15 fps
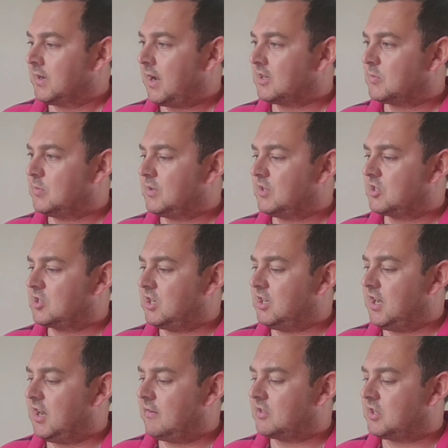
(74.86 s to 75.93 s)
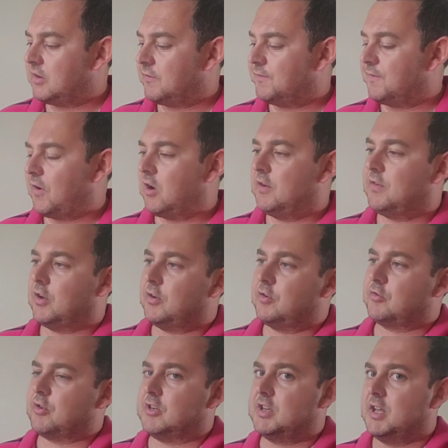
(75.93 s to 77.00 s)
As we can see here, it's in a
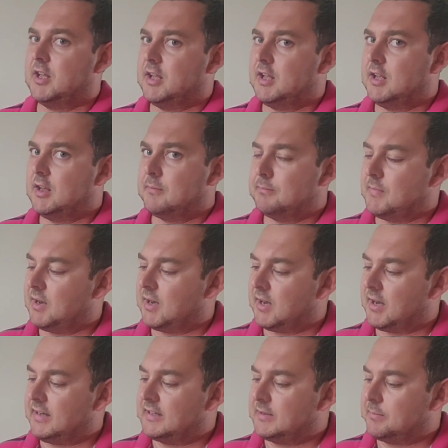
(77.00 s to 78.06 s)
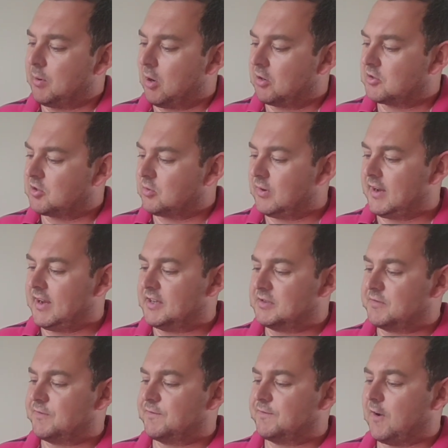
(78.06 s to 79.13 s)
500 milliliter bottle. It
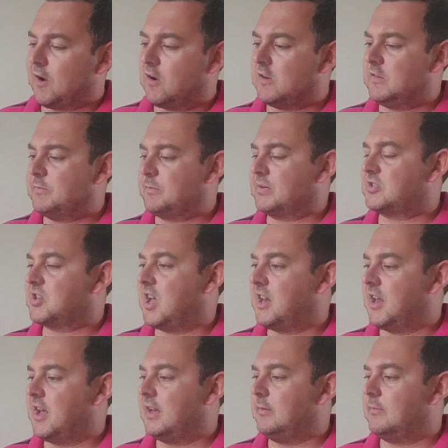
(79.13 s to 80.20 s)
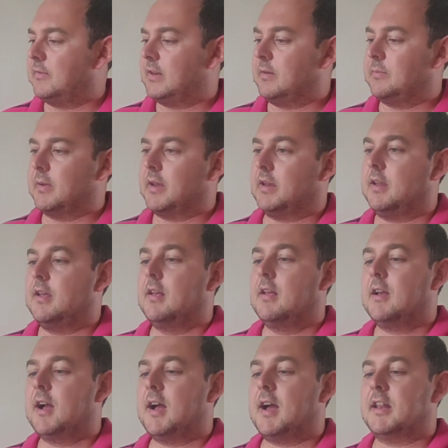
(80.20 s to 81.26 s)
is 5% ABV,
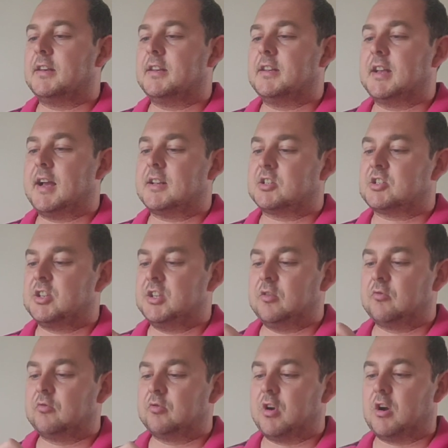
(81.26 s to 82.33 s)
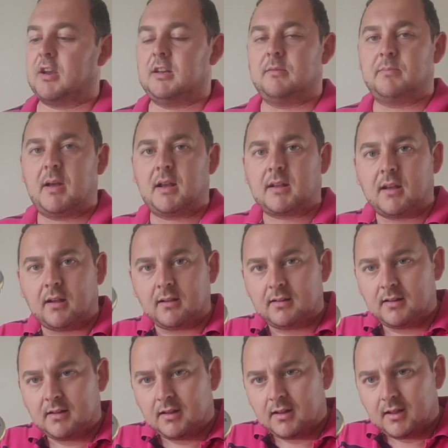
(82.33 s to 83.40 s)
and it has the Rheinbacher